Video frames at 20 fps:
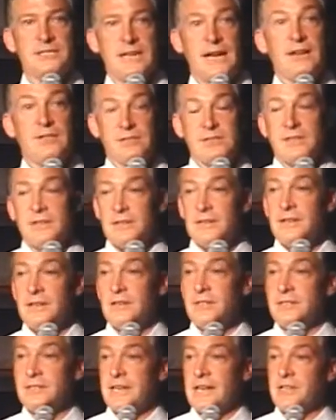sounds like,
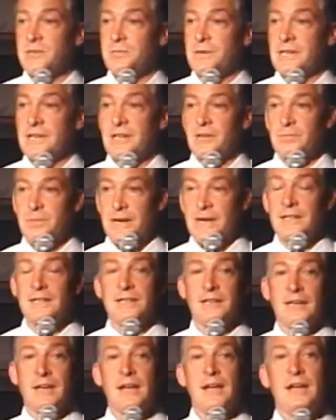it sounds pretty
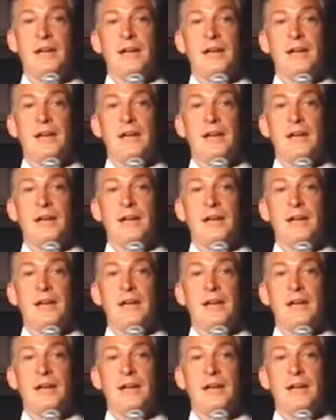compelling.